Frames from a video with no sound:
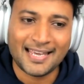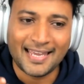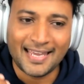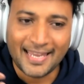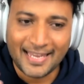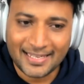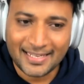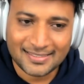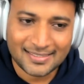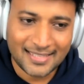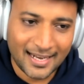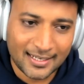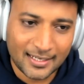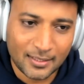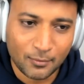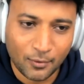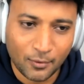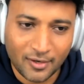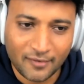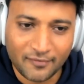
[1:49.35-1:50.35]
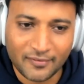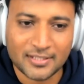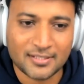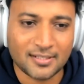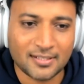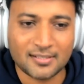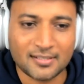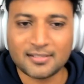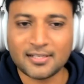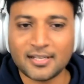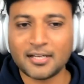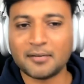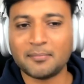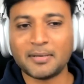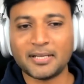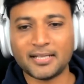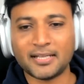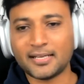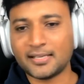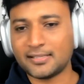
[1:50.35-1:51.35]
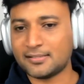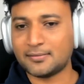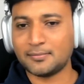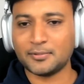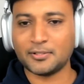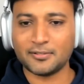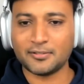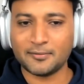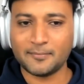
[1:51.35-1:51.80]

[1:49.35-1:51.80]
exactly what feature is needed by the customer.